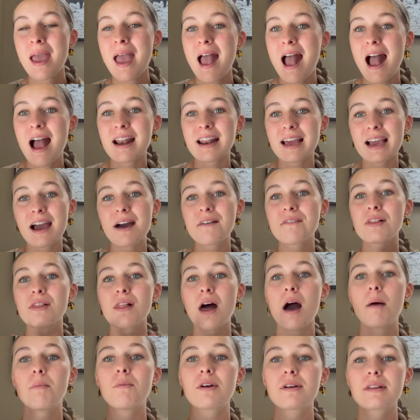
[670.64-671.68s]
and I have a
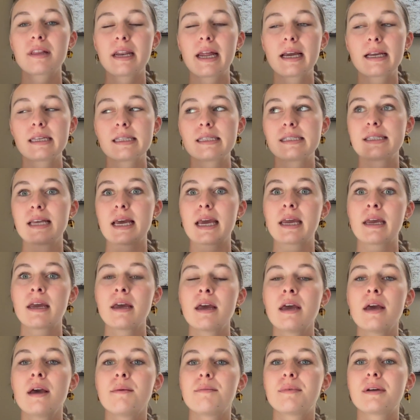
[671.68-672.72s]
lot more that I could say,
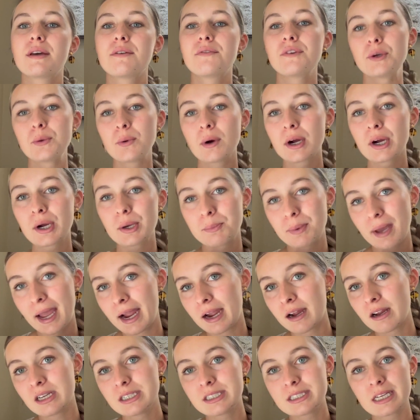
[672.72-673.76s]
but if you are a
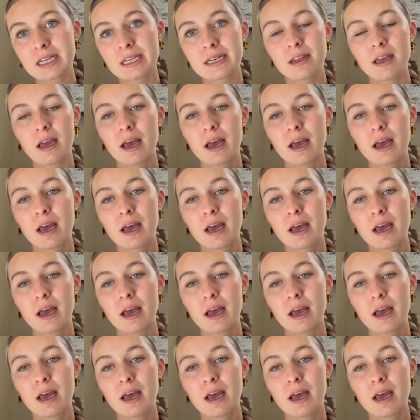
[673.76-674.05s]
parent and